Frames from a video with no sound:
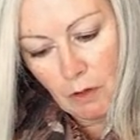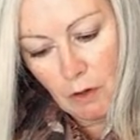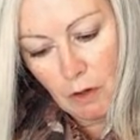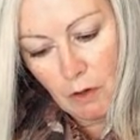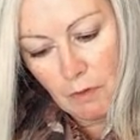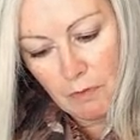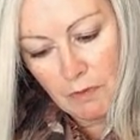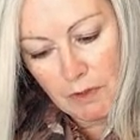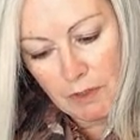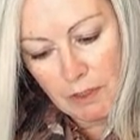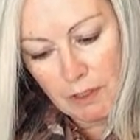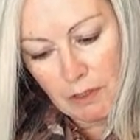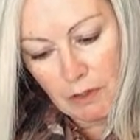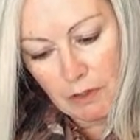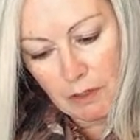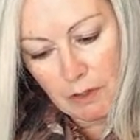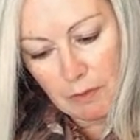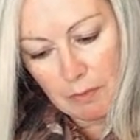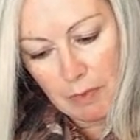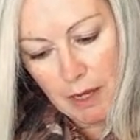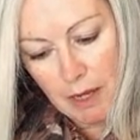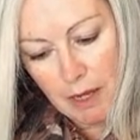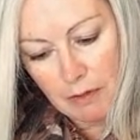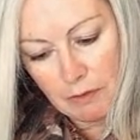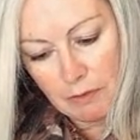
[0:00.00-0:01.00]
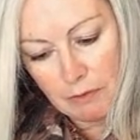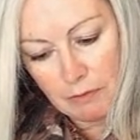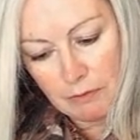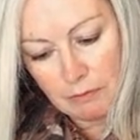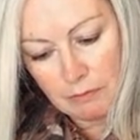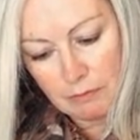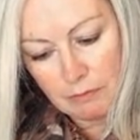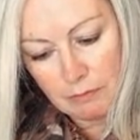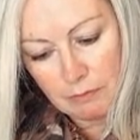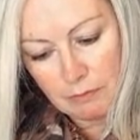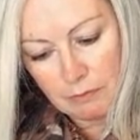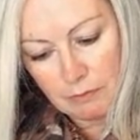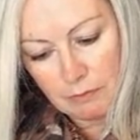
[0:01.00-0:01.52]
of the side panel.
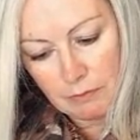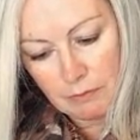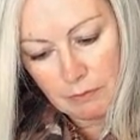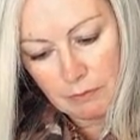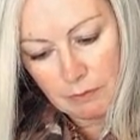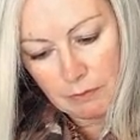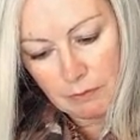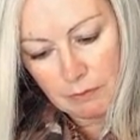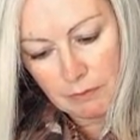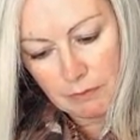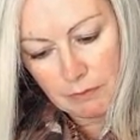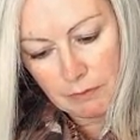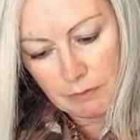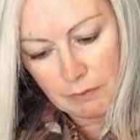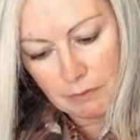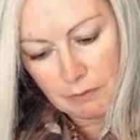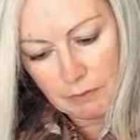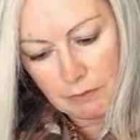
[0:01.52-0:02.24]
And